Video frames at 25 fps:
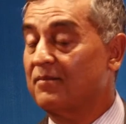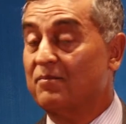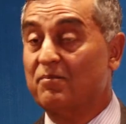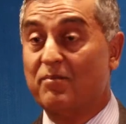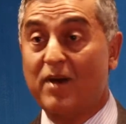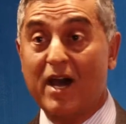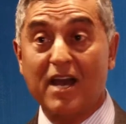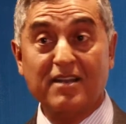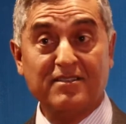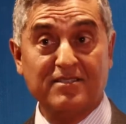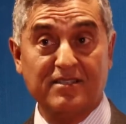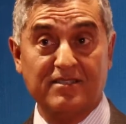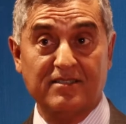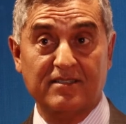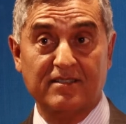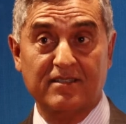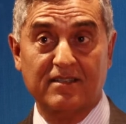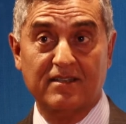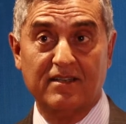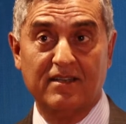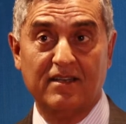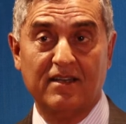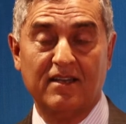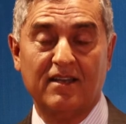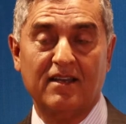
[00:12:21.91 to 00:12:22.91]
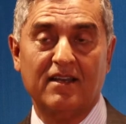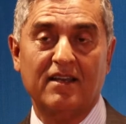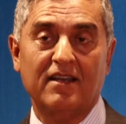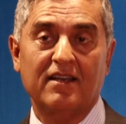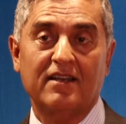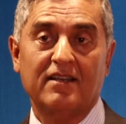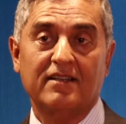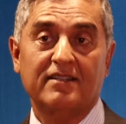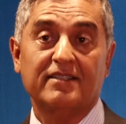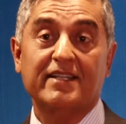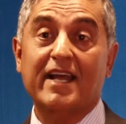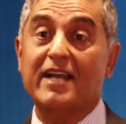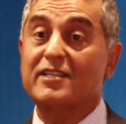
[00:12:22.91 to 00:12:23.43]
But
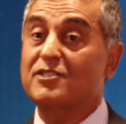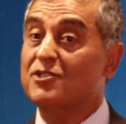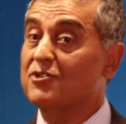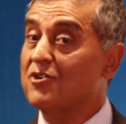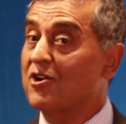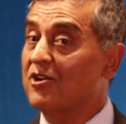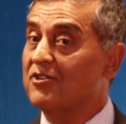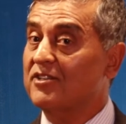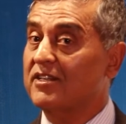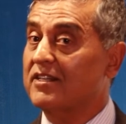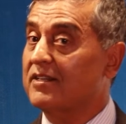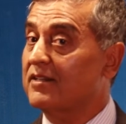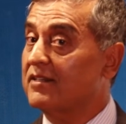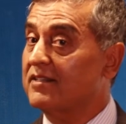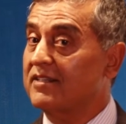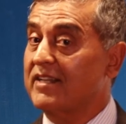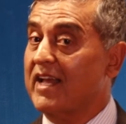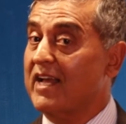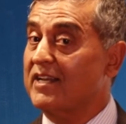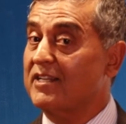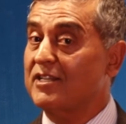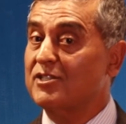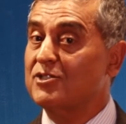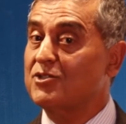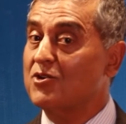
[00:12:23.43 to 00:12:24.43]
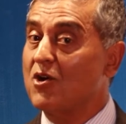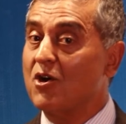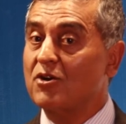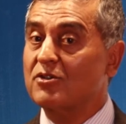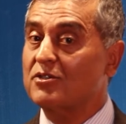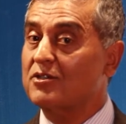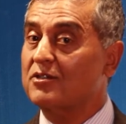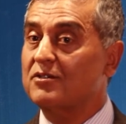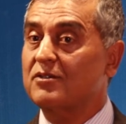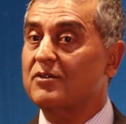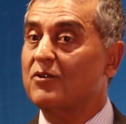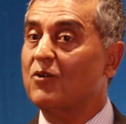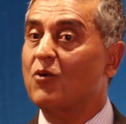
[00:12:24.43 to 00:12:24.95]
that is
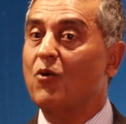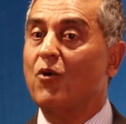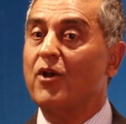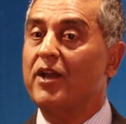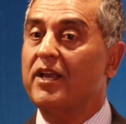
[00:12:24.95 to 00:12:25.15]
not